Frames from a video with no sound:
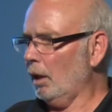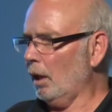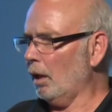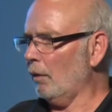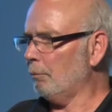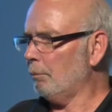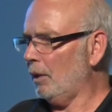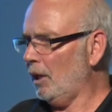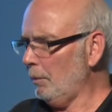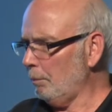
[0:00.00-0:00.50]

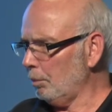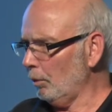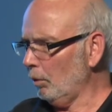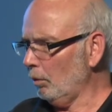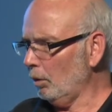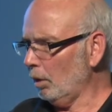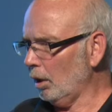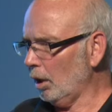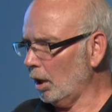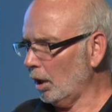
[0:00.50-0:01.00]
of
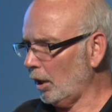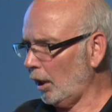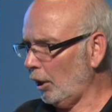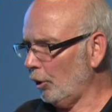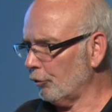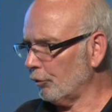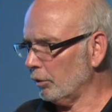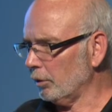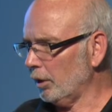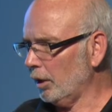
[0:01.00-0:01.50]
people
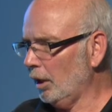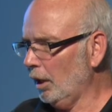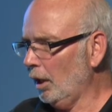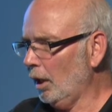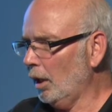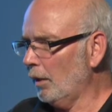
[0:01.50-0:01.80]
occasionally.